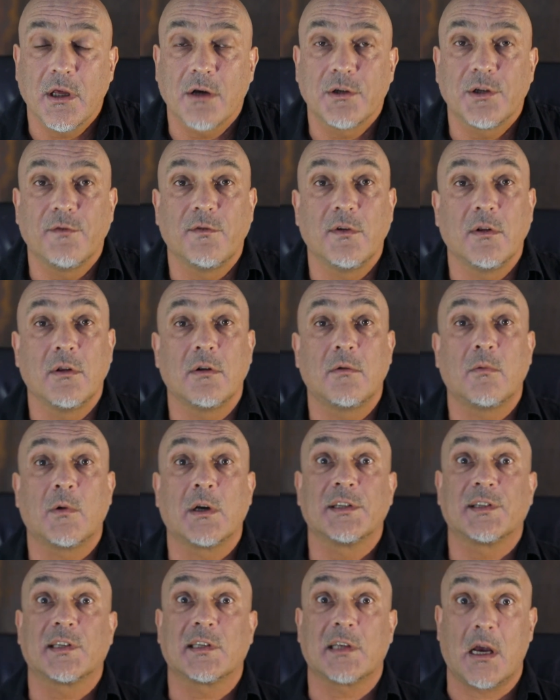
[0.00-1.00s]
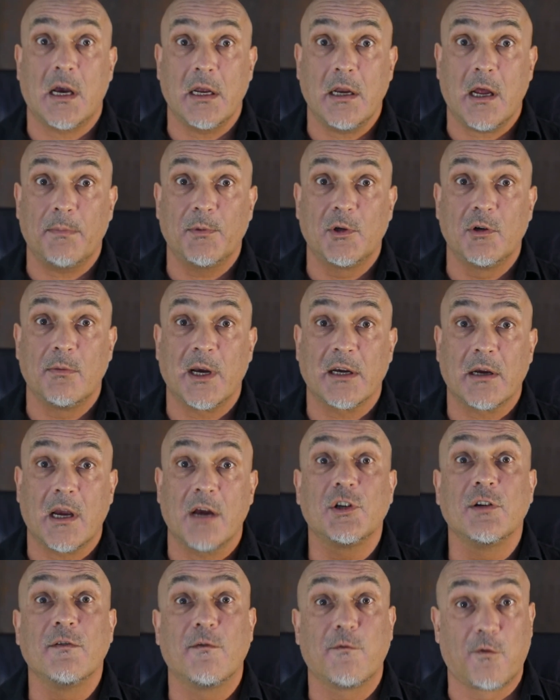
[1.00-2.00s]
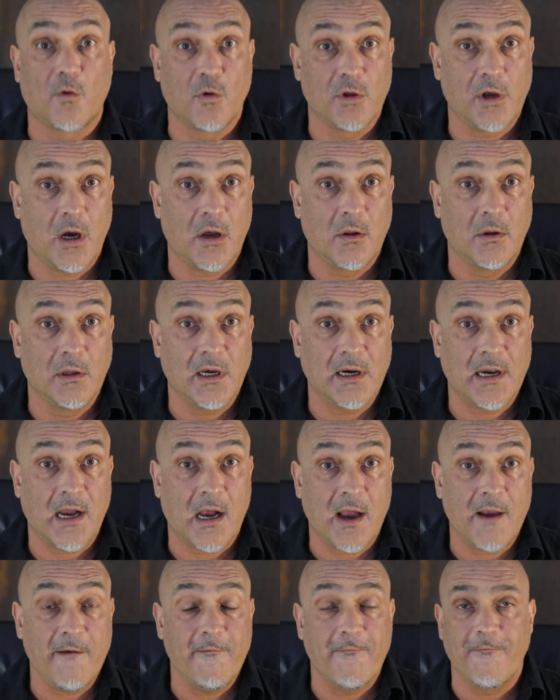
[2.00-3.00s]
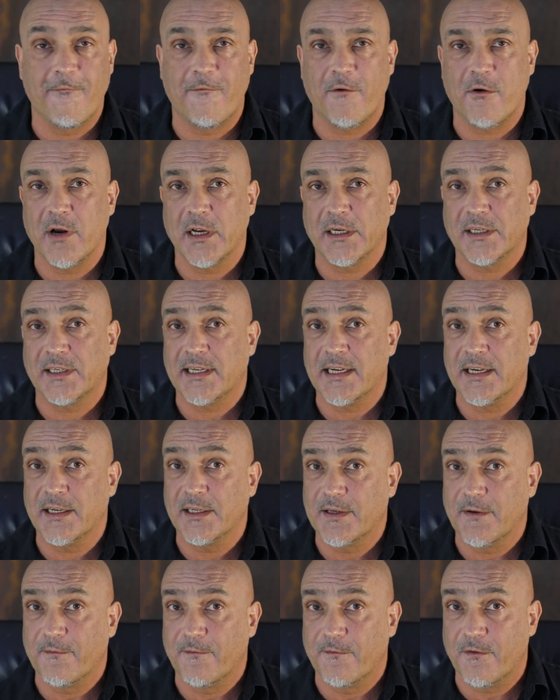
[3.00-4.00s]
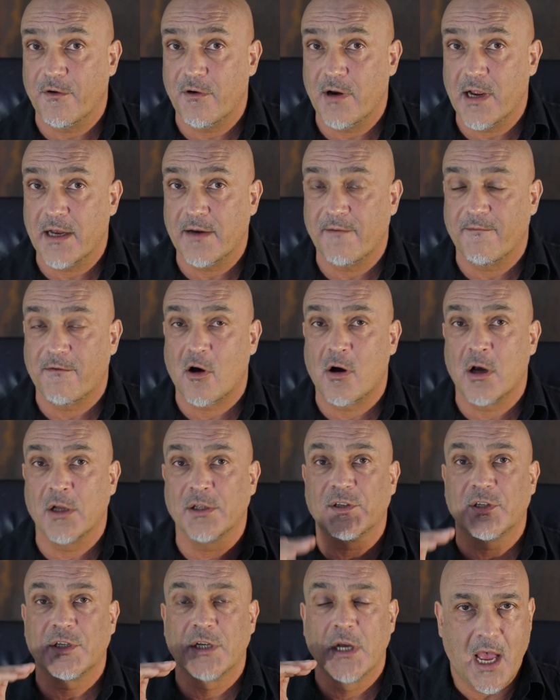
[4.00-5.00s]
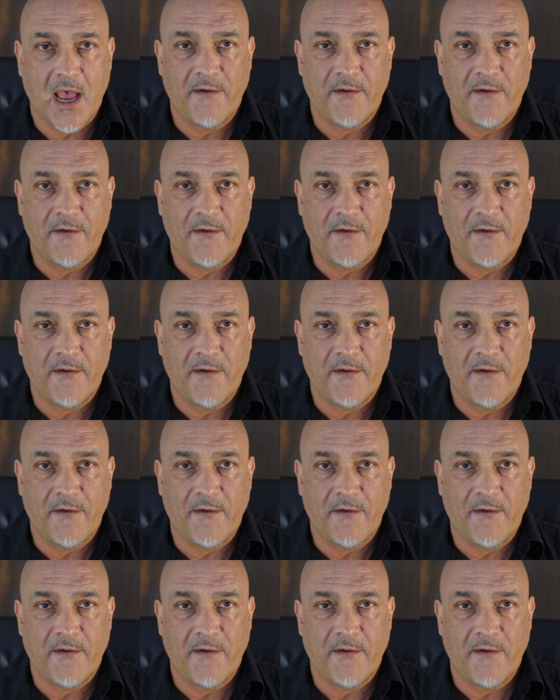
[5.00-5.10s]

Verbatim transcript: Those of you that want to sign up to my coaching for the older guy, very extensive, very advanced.